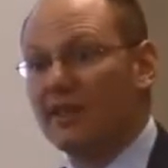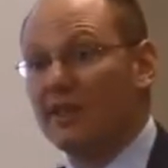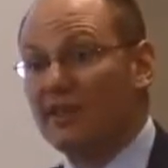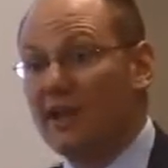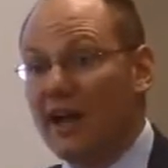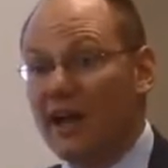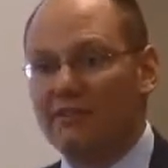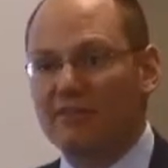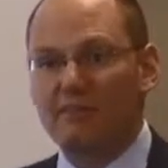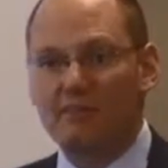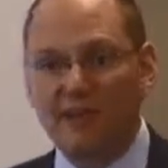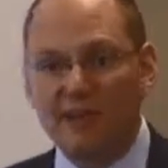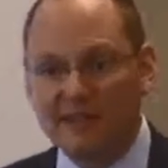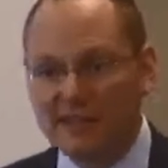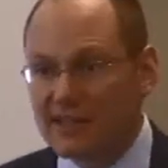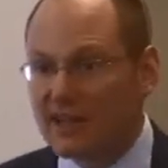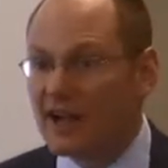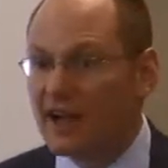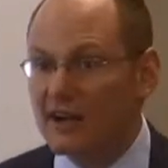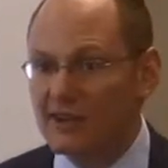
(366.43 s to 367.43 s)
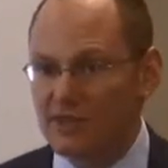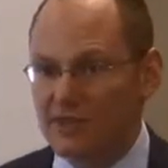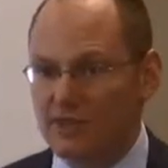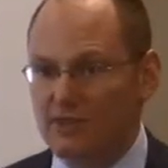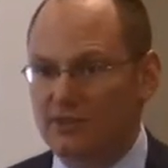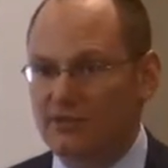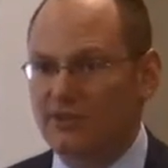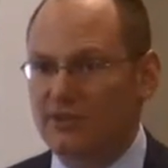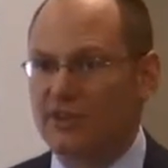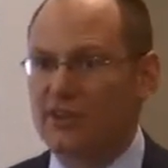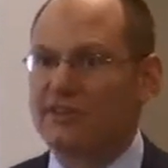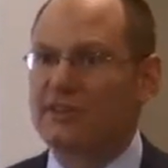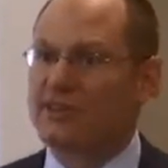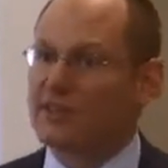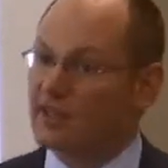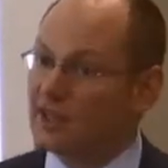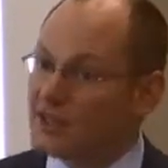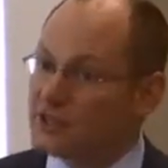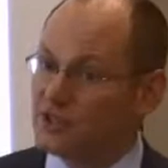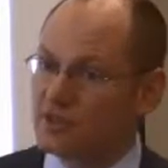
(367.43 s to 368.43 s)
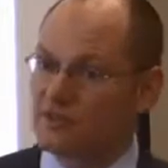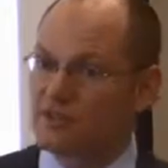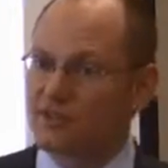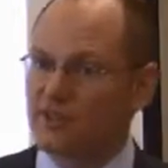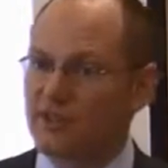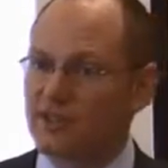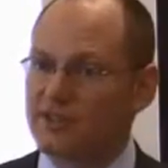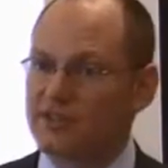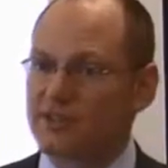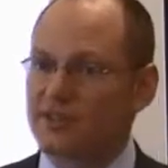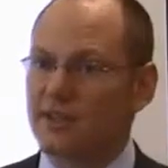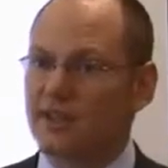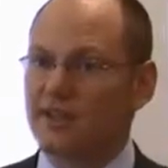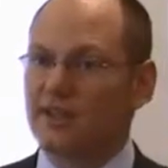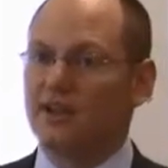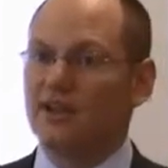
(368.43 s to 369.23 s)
You have the basic oxygen furnace, the electric furnace,